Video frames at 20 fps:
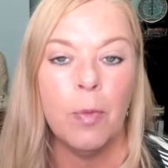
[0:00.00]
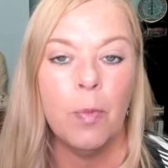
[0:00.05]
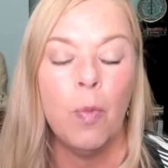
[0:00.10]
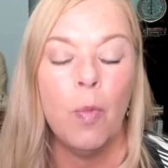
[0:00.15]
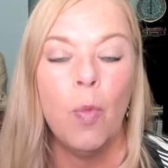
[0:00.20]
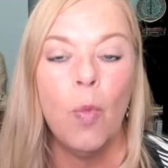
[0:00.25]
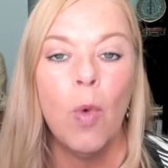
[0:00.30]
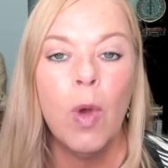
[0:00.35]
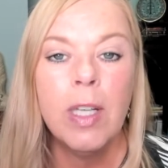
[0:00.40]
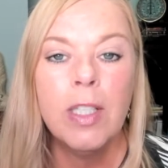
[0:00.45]

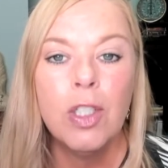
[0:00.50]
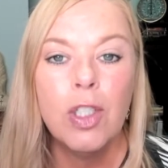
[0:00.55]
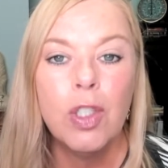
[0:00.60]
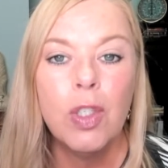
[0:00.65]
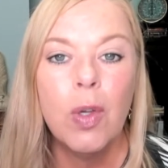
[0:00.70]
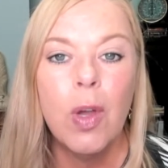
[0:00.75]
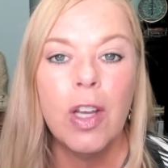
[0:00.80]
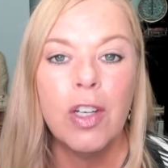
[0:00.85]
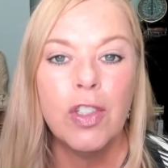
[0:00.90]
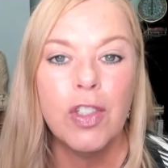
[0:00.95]
And once
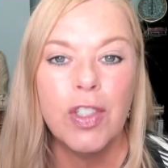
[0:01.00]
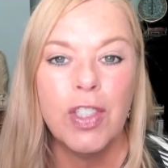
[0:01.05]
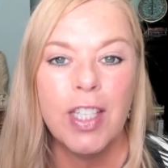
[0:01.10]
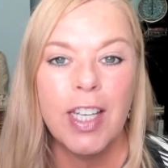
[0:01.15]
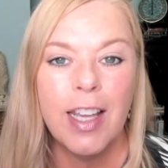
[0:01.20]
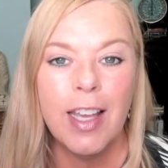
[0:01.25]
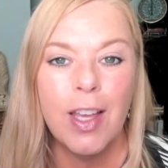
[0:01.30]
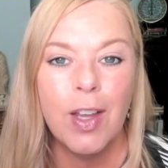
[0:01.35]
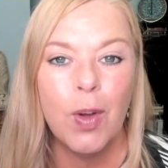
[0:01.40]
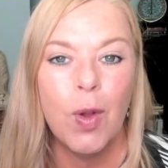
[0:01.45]
you
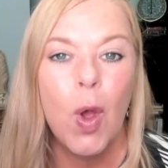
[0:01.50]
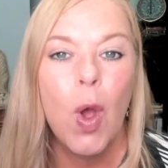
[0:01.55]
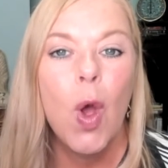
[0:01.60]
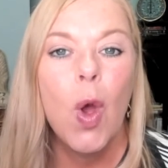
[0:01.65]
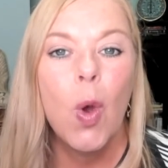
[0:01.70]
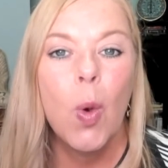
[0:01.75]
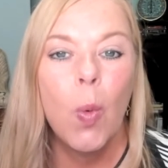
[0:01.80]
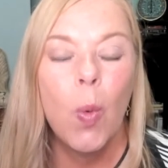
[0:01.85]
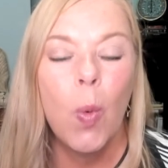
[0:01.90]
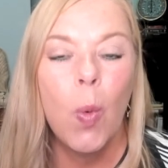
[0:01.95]
understand
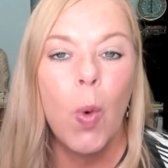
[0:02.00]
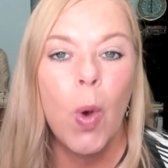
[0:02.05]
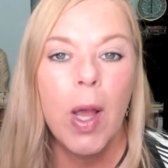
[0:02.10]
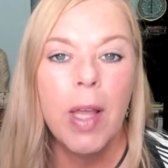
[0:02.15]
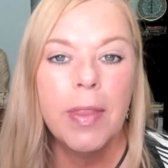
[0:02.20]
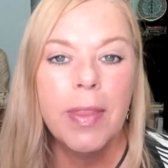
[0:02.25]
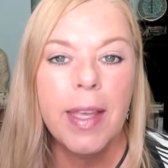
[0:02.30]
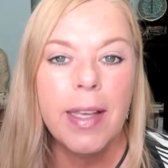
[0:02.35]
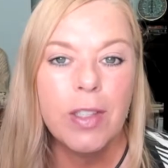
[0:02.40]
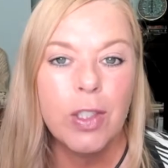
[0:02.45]

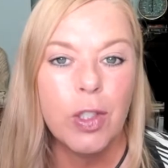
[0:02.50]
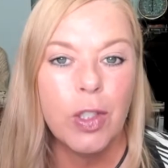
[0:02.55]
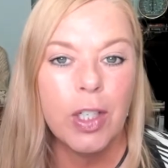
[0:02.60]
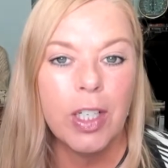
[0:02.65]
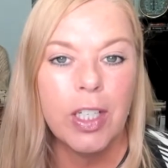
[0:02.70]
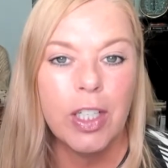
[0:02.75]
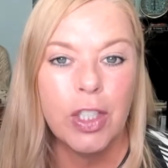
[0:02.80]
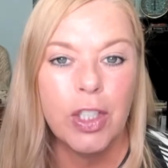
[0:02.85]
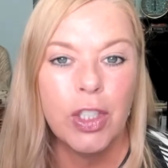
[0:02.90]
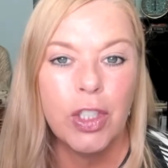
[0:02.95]
what that's
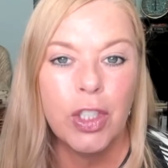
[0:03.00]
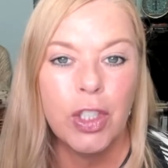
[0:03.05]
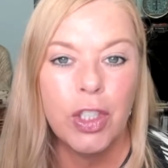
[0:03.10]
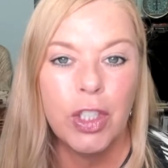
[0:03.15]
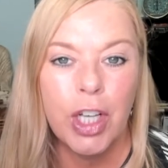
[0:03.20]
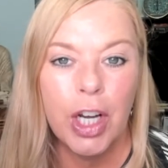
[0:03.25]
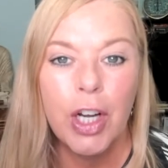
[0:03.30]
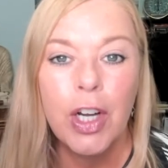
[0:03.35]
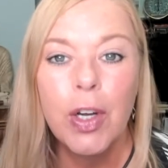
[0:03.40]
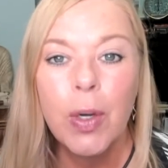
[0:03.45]
trying to
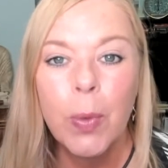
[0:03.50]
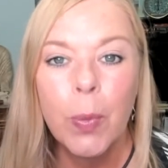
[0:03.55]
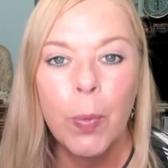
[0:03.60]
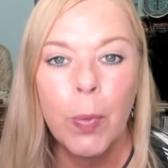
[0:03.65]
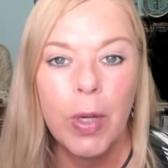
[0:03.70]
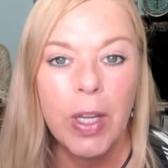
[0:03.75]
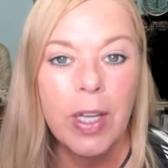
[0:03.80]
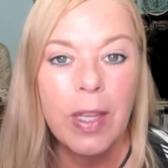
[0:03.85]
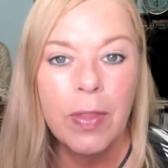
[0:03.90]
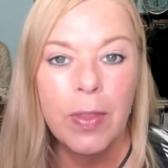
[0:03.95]
share
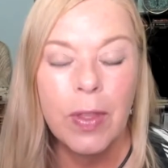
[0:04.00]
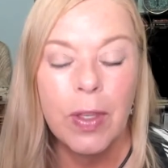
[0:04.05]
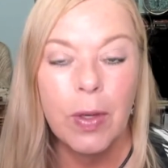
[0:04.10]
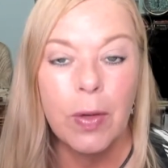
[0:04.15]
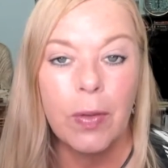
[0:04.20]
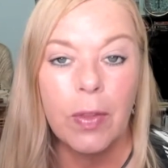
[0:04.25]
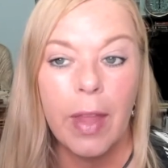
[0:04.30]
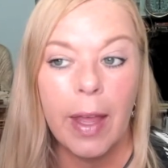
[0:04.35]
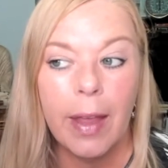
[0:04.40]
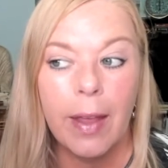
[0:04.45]
with
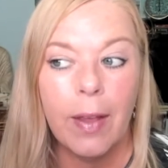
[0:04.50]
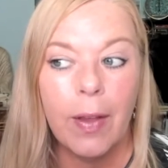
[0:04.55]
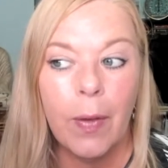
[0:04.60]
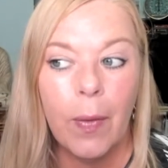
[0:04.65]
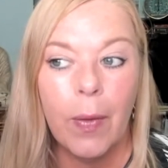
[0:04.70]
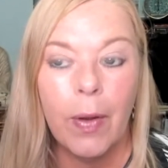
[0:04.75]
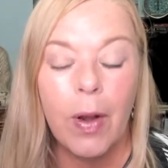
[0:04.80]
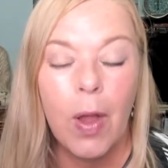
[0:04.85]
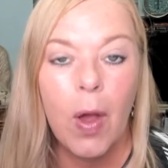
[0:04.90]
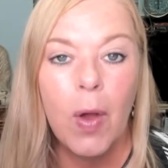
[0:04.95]
you, like
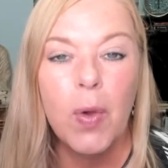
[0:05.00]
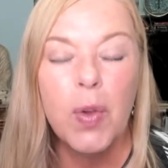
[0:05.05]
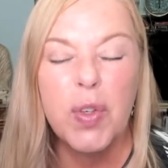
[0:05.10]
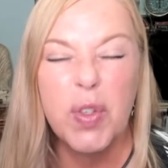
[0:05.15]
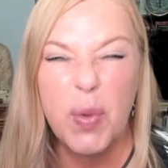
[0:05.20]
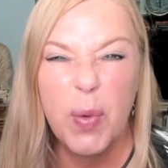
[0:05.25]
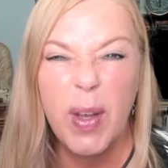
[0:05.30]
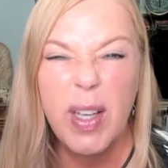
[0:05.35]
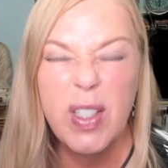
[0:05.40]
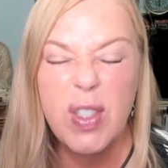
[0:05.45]
going, oh,
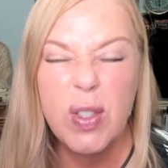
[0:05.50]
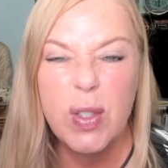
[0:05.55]
do I